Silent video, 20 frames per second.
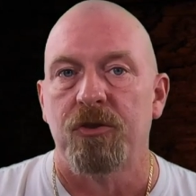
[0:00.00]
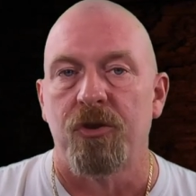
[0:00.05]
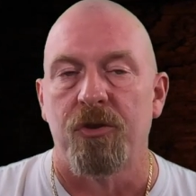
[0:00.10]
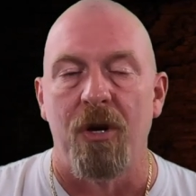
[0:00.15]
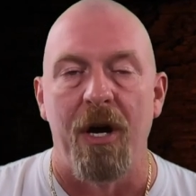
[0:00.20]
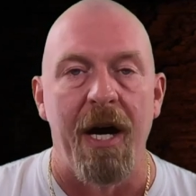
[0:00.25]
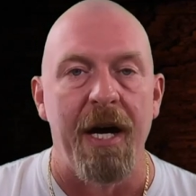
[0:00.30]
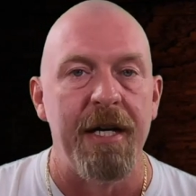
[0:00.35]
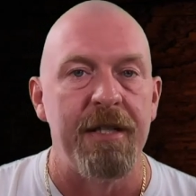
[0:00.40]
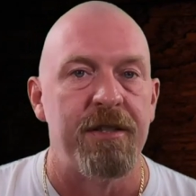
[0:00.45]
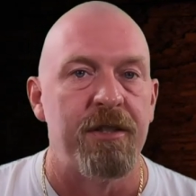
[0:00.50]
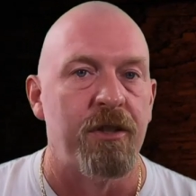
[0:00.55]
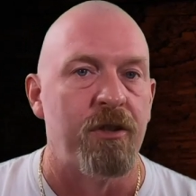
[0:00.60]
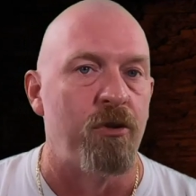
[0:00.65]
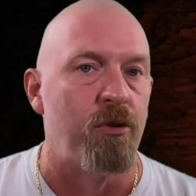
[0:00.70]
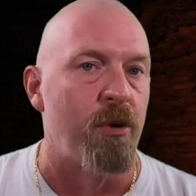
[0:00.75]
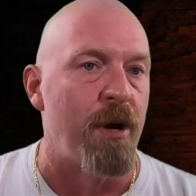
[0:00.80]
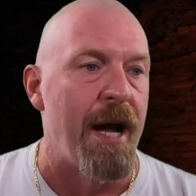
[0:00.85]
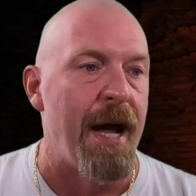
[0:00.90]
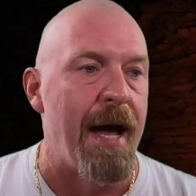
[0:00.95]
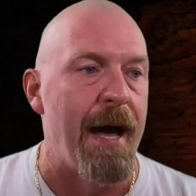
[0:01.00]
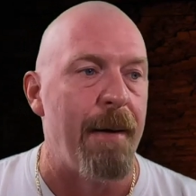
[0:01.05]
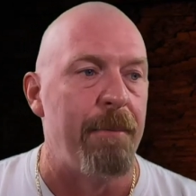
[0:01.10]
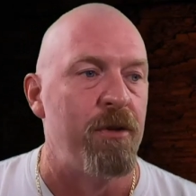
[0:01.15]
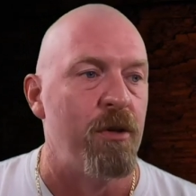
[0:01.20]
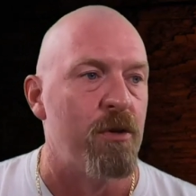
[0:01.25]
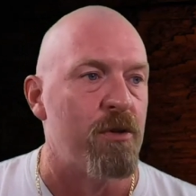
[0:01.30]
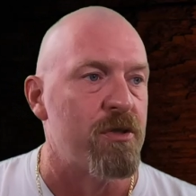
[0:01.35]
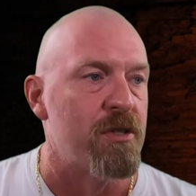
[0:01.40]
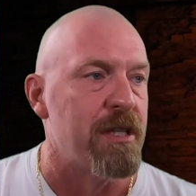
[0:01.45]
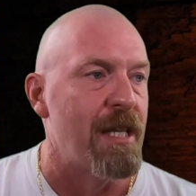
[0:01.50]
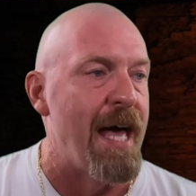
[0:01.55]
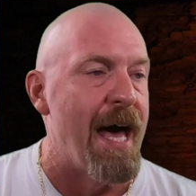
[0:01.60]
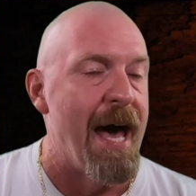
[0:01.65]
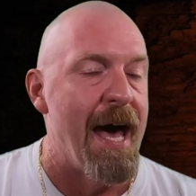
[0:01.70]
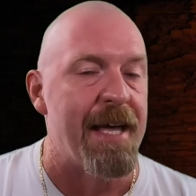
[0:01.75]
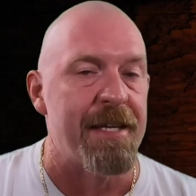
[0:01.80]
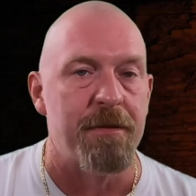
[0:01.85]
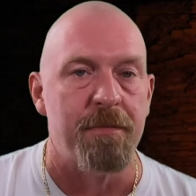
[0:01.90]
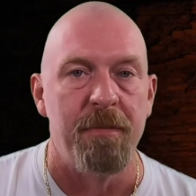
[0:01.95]
trying to grab those
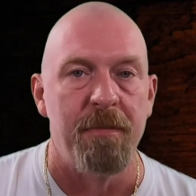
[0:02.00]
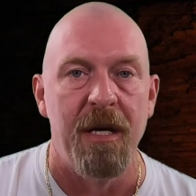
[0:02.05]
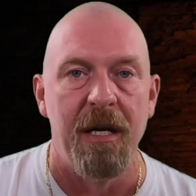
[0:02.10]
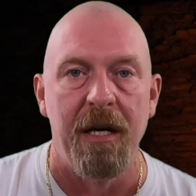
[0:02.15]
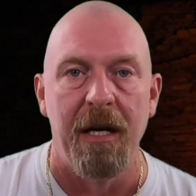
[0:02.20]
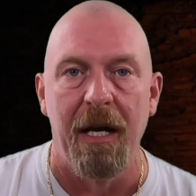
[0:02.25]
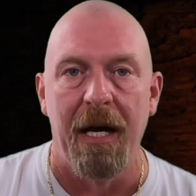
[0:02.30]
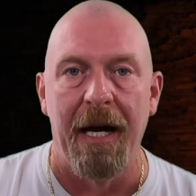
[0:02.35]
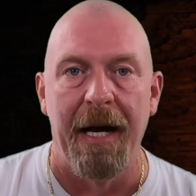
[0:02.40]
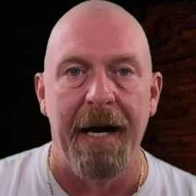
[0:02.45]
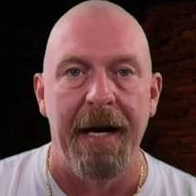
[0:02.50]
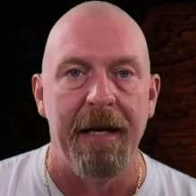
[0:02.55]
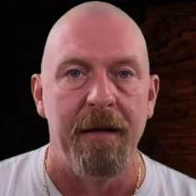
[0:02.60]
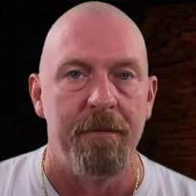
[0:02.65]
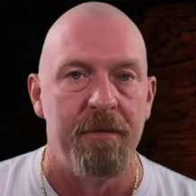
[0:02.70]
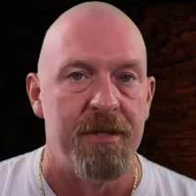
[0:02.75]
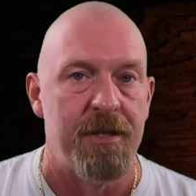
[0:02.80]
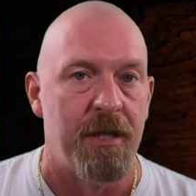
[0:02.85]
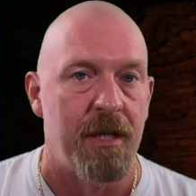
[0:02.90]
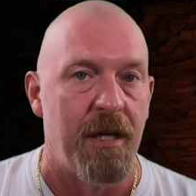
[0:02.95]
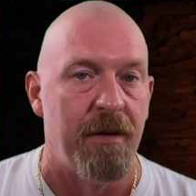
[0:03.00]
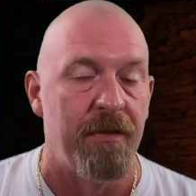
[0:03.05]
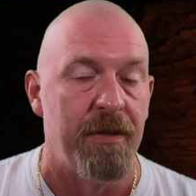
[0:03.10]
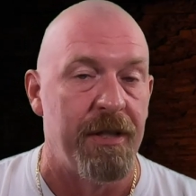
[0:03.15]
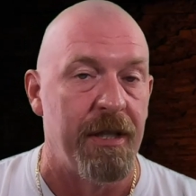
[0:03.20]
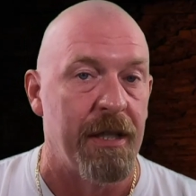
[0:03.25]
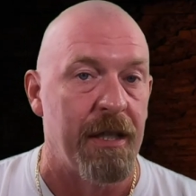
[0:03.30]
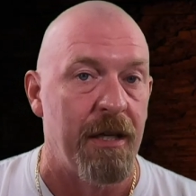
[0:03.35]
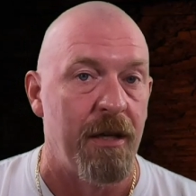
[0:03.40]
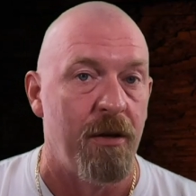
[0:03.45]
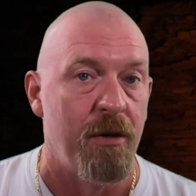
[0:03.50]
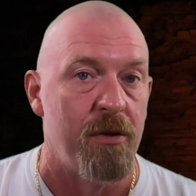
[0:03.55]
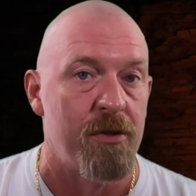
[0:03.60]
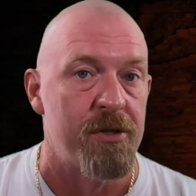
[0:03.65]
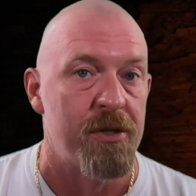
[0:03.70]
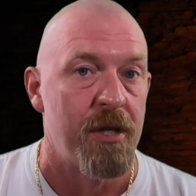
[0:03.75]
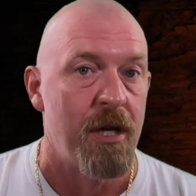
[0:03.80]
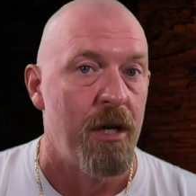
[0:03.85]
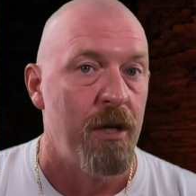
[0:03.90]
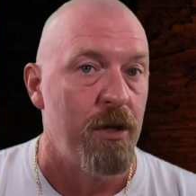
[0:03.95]
last minute items and everything
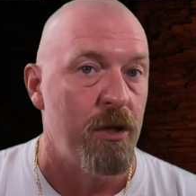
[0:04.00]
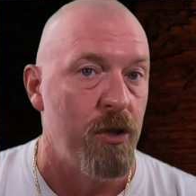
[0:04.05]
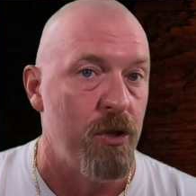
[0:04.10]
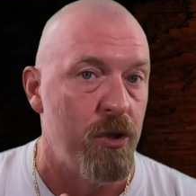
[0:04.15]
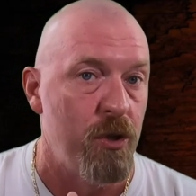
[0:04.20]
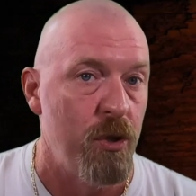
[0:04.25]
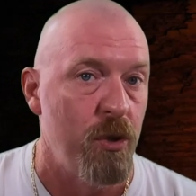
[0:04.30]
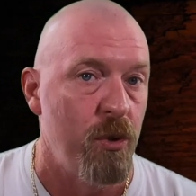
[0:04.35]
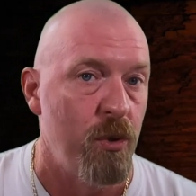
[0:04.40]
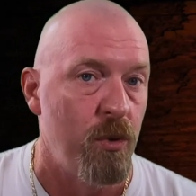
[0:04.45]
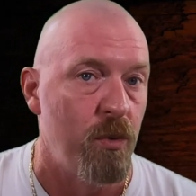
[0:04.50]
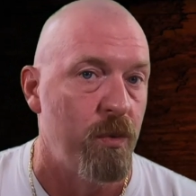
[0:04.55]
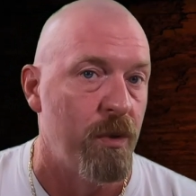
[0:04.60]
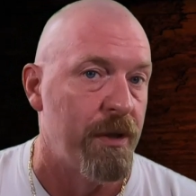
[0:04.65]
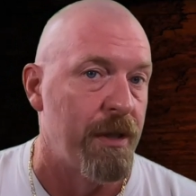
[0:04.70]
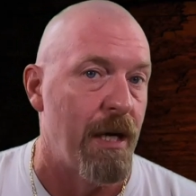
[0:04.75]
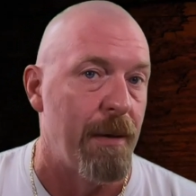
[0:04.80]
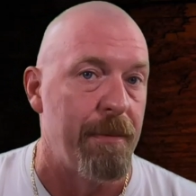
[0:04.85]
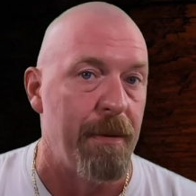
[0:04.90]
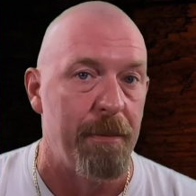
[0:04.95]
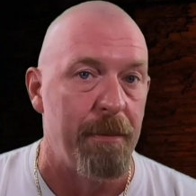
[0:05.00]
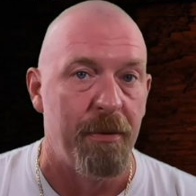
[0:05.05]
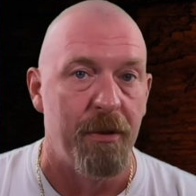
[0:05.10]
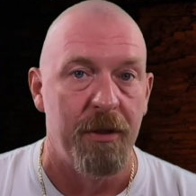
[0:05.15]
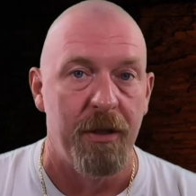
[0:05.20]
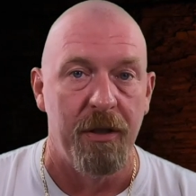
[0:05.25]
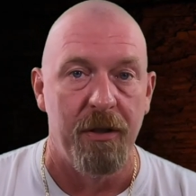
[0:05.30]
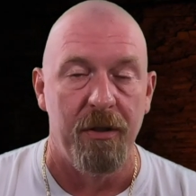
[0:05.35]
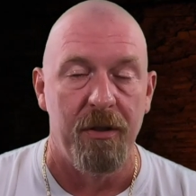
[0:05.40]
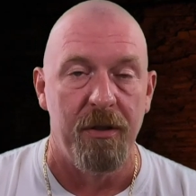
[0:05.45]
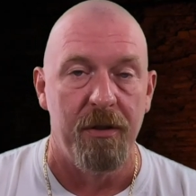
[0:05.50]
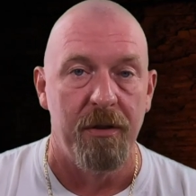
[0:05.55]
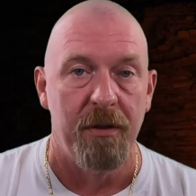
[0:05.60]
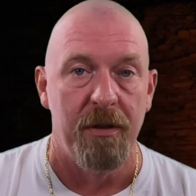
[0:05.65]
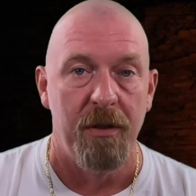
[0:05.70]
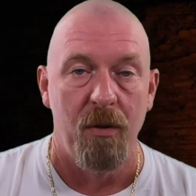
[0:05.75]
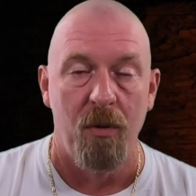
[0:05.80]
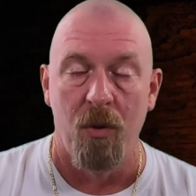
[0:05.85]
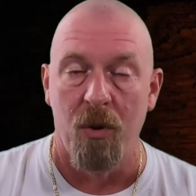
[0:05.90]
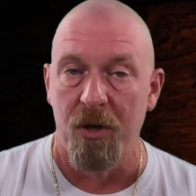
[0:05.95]
else, you will not be putting
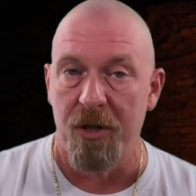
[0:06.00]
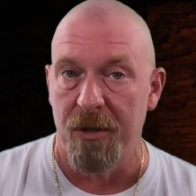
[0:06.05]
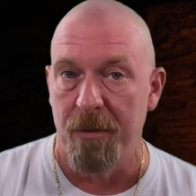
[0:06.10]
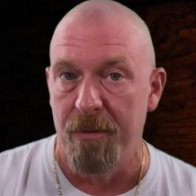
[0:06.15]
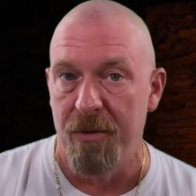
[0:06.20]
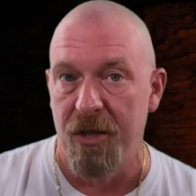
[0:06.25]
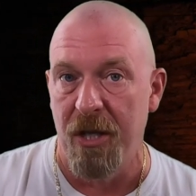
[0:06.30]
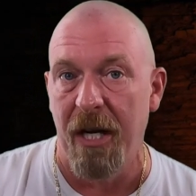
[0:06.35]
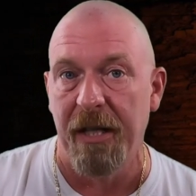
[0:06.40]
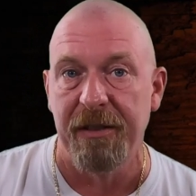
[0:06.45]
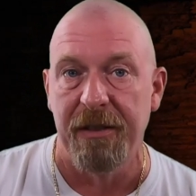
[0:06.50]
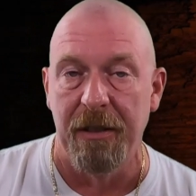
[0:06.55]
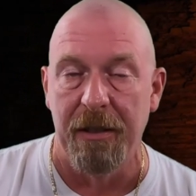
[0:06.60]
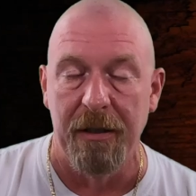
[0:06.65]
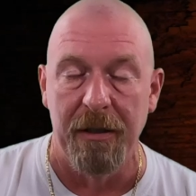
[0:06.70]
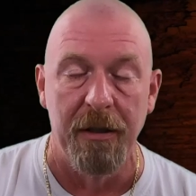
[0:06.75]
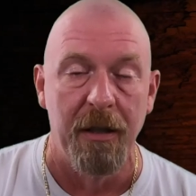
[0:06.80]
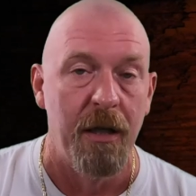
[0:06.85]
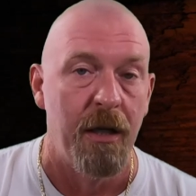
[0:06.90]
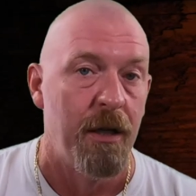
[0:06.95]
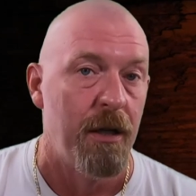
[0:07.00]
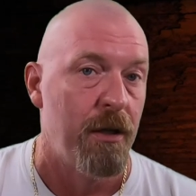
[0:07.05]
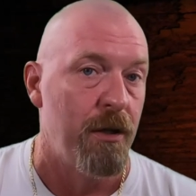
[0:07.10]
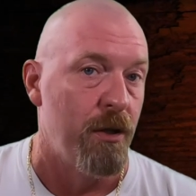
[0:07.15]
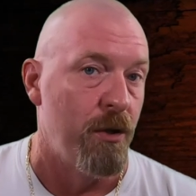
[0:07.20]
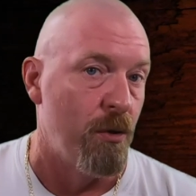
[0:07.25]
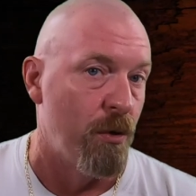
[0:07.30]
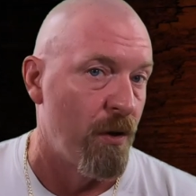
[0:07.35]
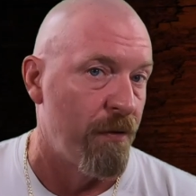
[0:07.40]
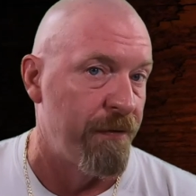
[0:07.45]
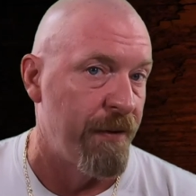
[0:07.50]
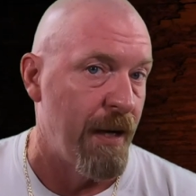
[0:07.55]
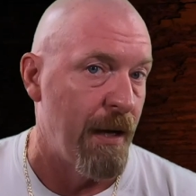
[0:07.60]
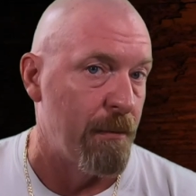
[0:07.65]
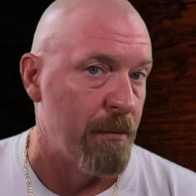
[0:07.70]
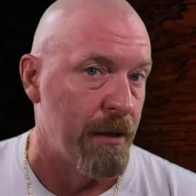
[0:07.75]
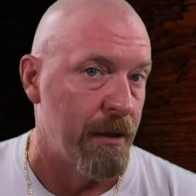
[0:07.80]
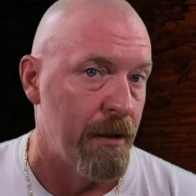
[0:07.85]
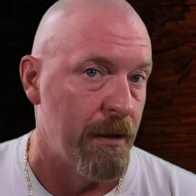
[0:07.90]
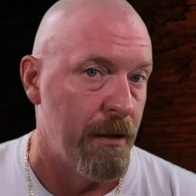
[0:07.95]
or subjecting your
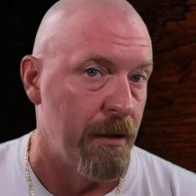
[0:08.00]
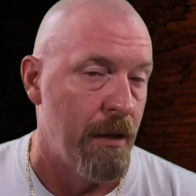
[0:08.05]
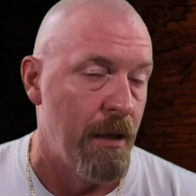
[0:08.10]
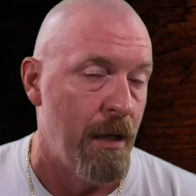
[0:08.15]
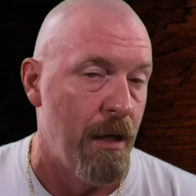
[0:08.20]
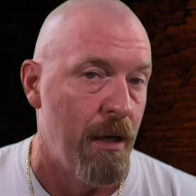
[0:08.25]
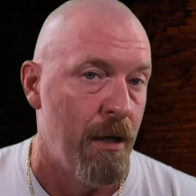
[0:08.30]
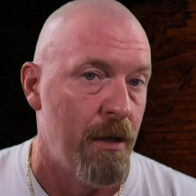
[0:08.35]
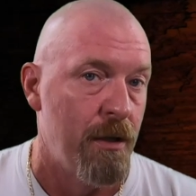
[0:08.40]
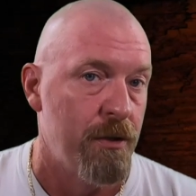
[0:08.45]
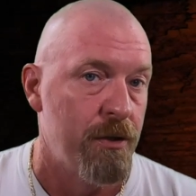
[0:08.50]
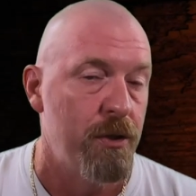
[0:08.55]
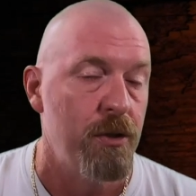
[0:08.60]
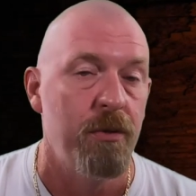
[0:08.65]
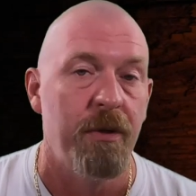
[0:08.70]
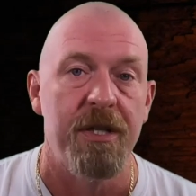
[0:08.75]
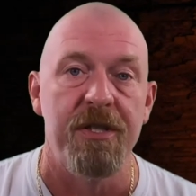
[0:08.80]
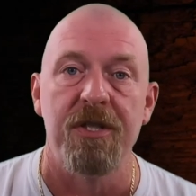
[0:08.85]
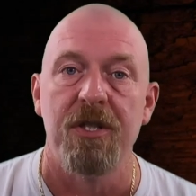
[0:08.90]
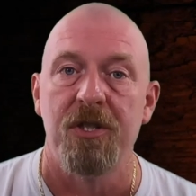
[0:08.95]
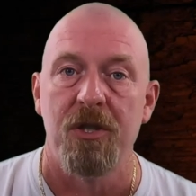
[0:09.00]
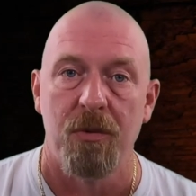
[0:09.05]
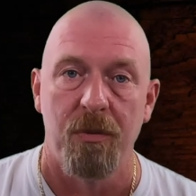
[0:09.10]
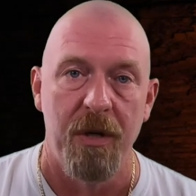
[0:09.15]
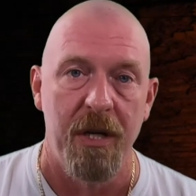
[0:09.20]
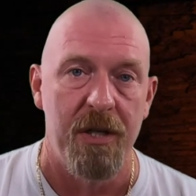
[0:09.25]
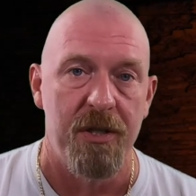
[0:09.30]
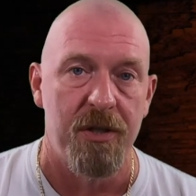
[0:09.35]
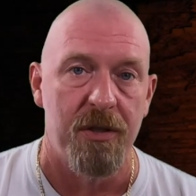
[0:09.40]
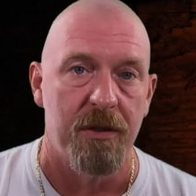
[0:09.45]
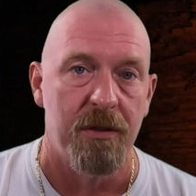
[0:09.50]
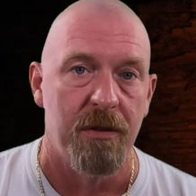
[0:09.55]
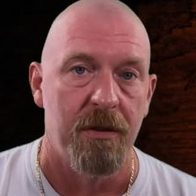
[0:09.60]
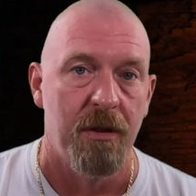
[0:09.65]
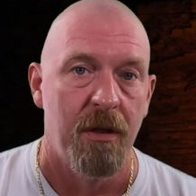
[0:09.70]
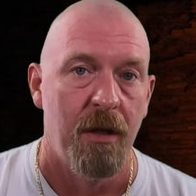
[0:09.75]
family to a situation